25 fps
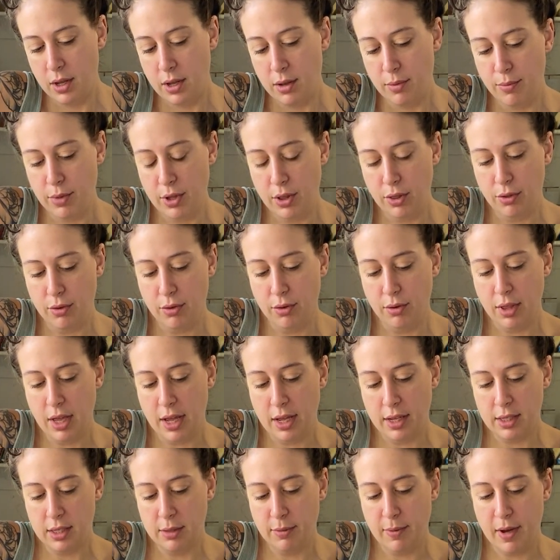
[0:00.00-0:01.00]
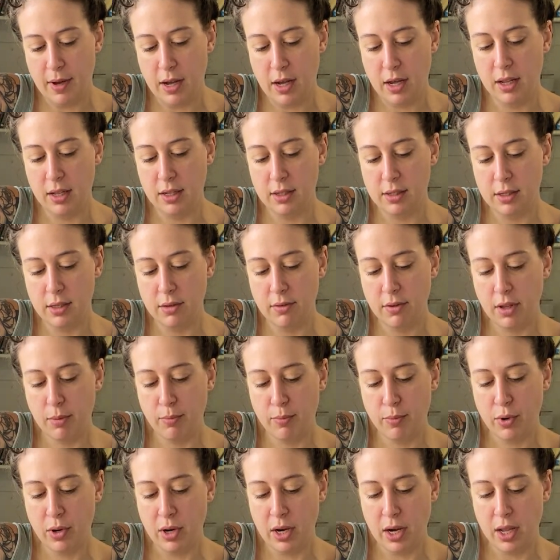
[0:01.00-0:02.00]
Been through that spot. It's really
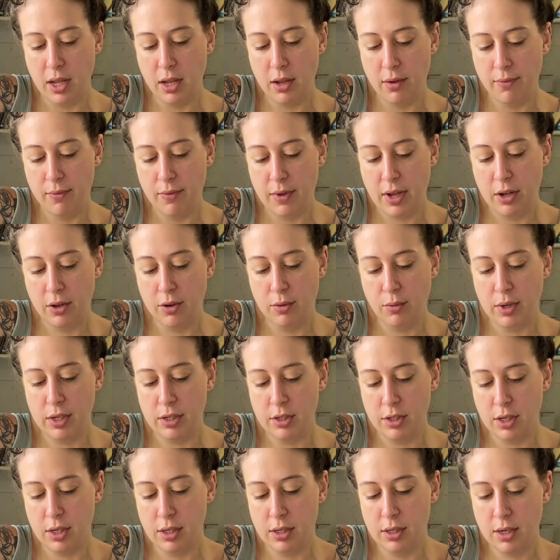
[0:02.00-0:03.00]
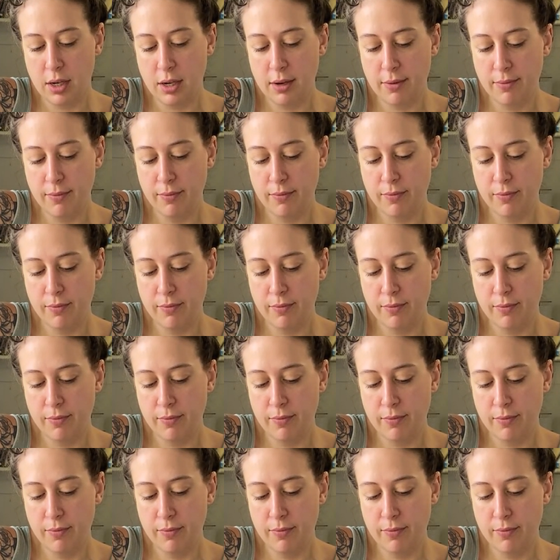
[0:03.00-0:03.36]
pretty out in Westchester.